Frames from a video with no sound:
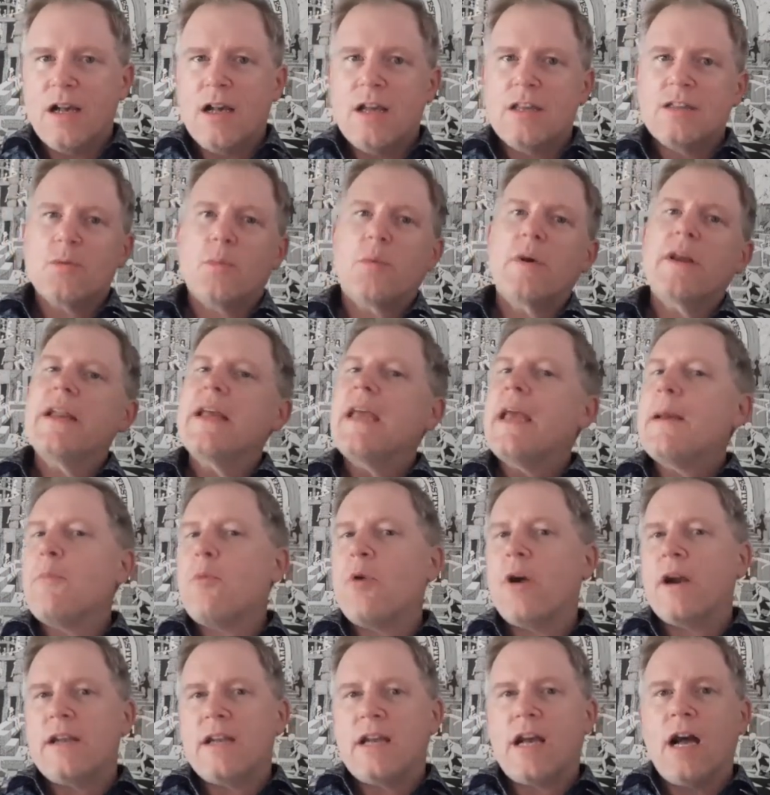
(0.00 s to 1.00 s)
So we're going to get
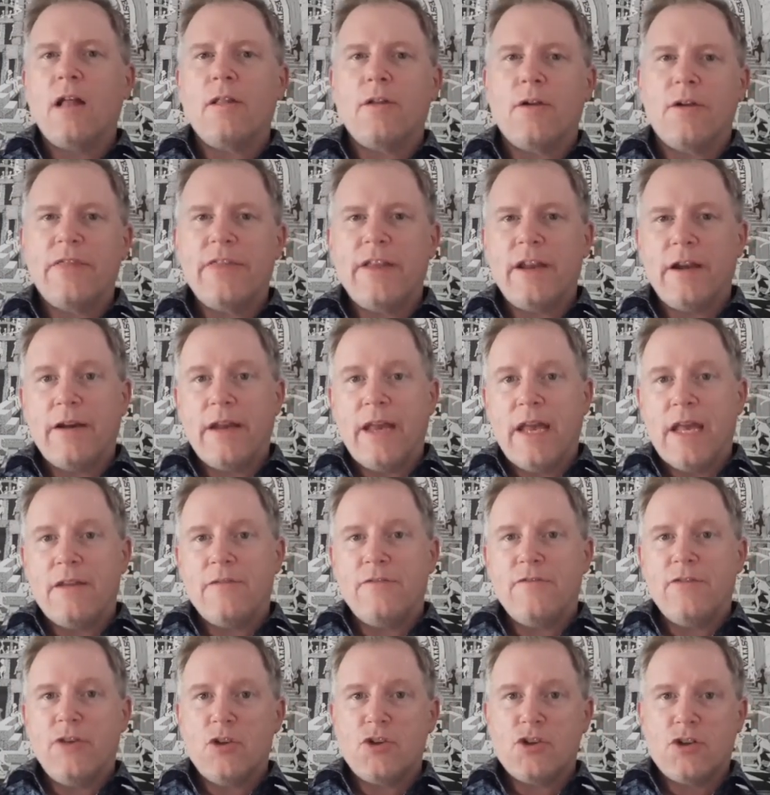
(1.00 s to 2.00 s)
more into color theory in
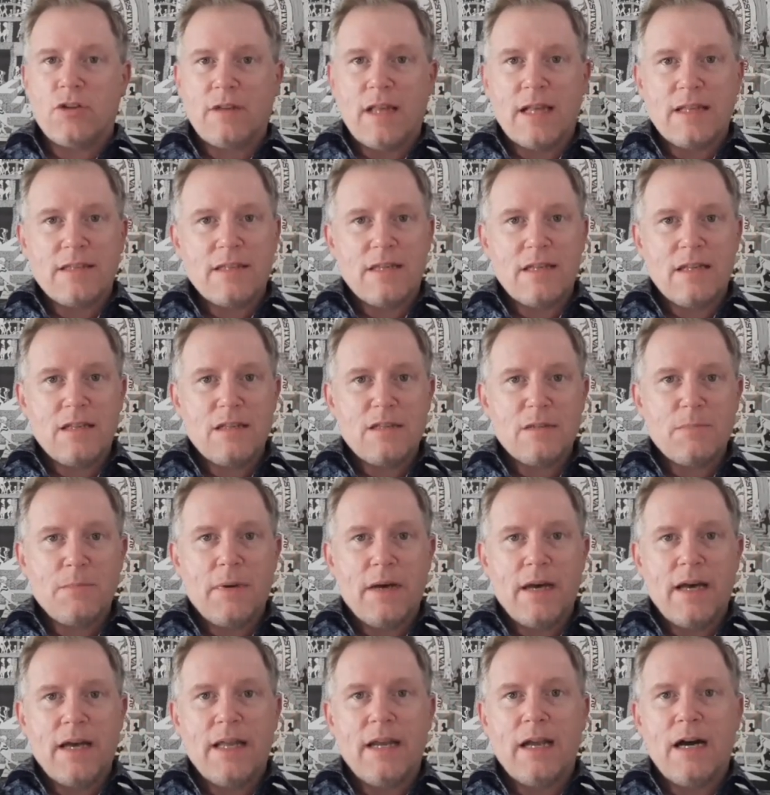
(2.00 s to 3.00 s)
future lessons,
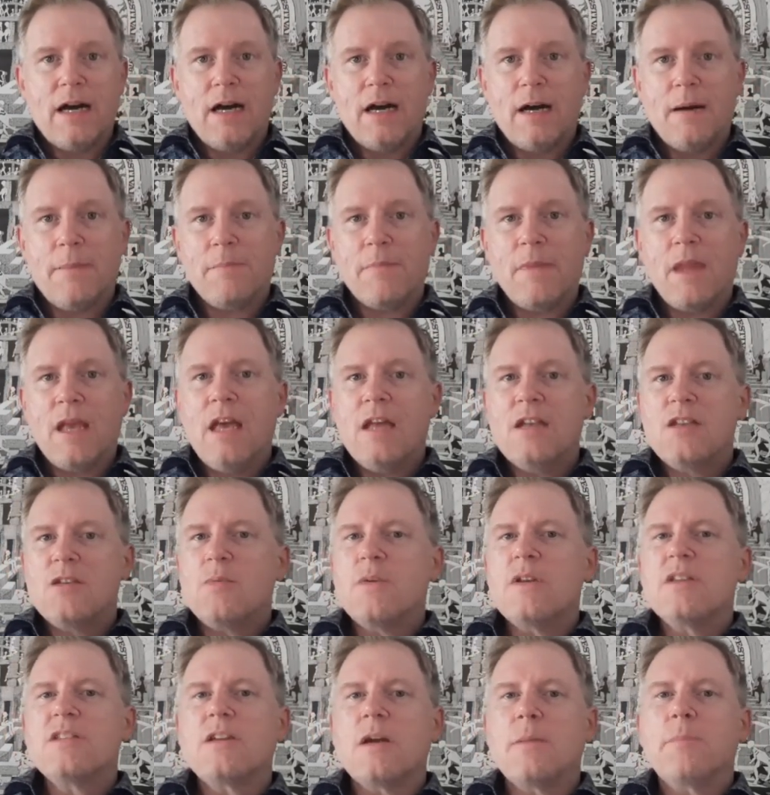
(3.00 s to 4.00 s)
but just
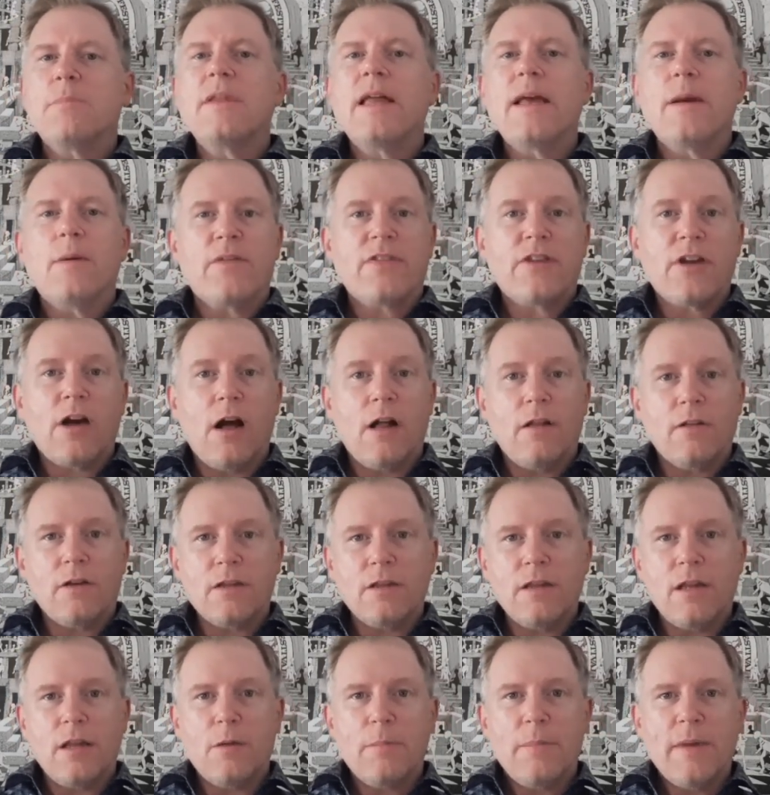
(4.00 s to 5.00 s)
want to start playing with color a
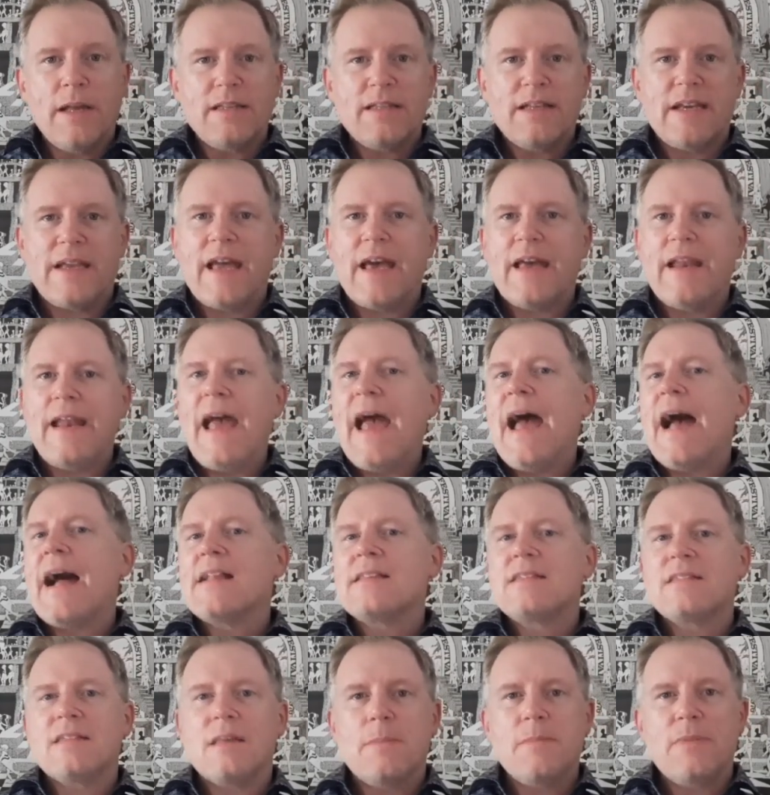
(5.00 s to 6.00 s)
little bit to kind of
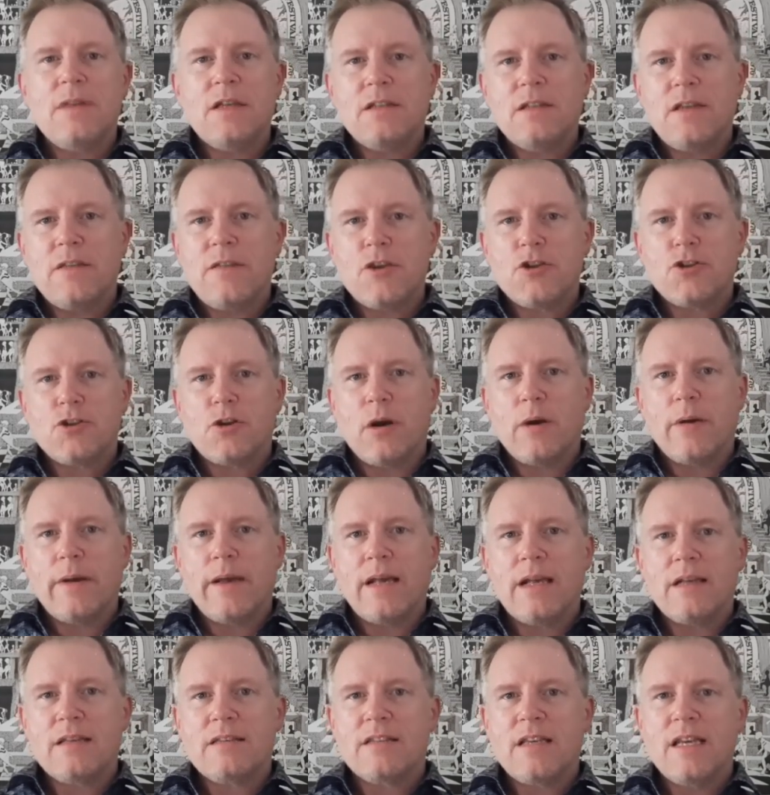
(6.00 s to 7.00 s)
add something to the
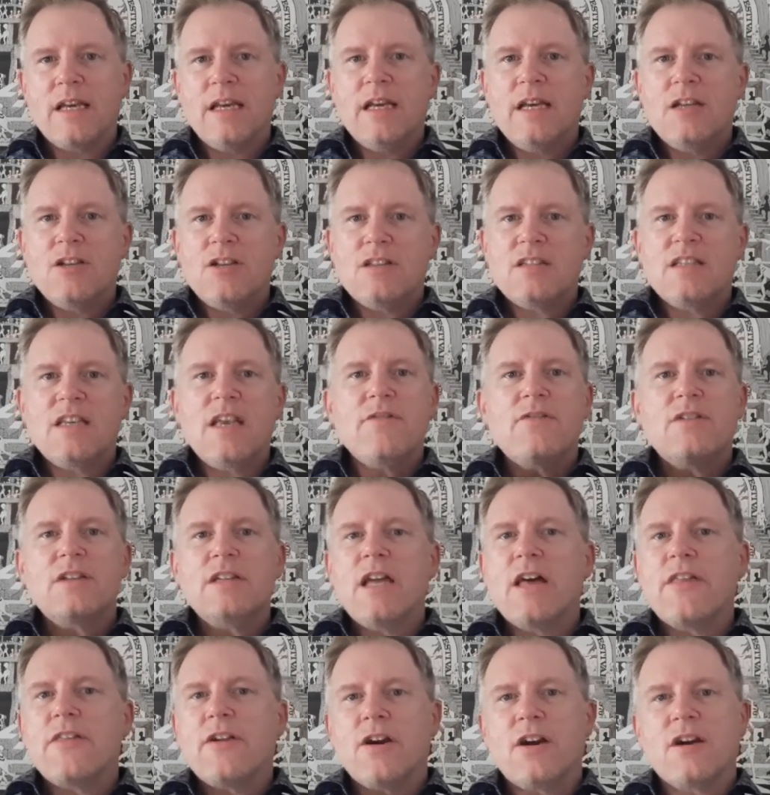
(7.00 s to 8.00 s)
drawings, just give
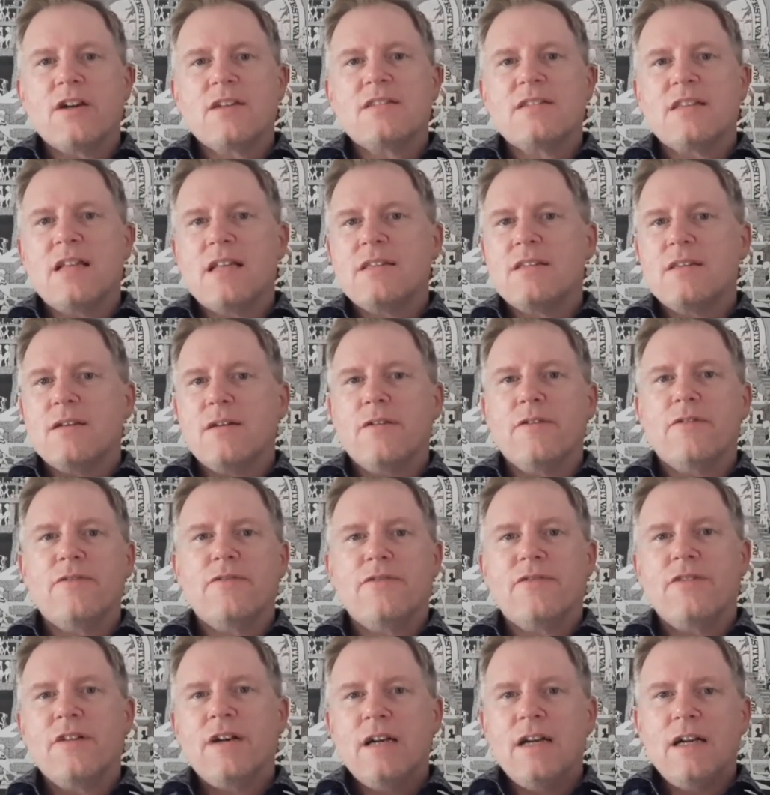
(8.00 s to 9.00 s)
another sense
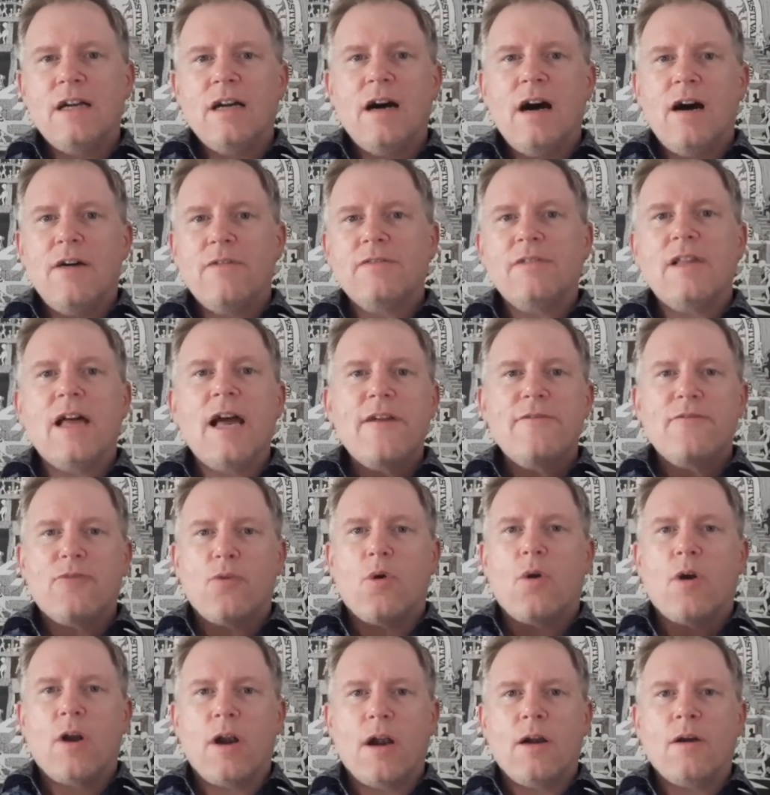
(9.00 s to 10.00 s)
of life
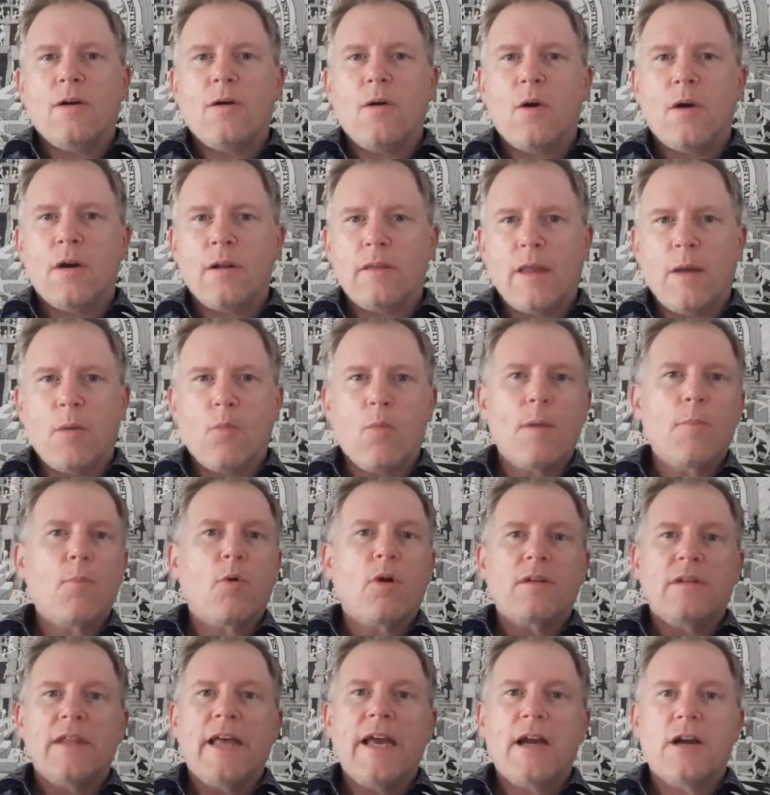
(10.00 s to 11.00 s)
or like one
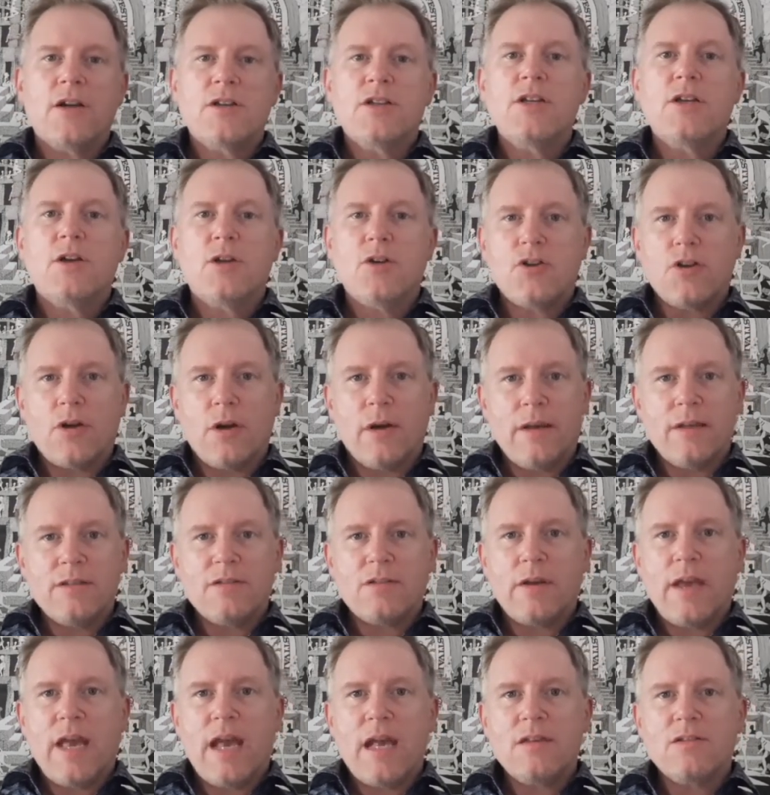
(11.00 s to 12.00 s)
more layer to your drawings,
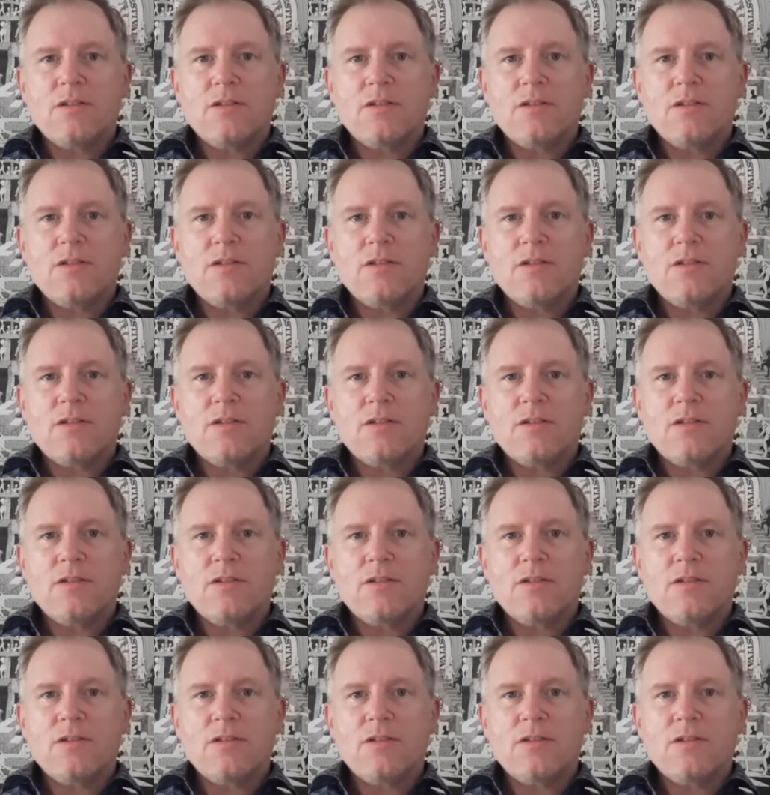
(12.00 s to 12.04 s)
okay?